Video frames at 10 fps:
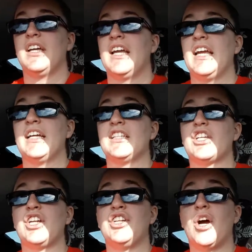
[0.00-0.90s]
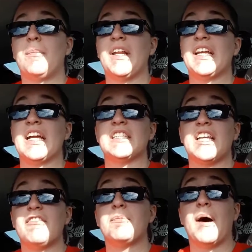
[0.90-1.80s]
is
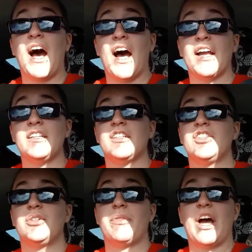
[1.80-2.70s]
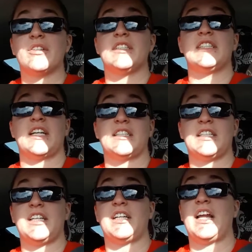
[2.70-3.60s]

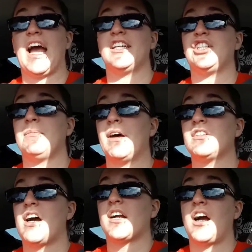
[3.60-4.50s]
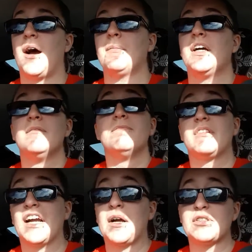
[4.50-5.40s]
nobodygetsleft2016@gmail.com.
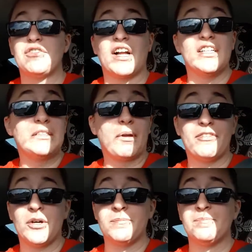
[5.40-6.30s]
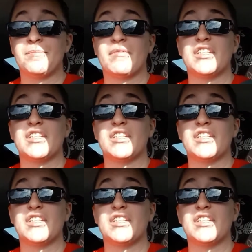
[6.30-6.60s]
That comes directly to my phone.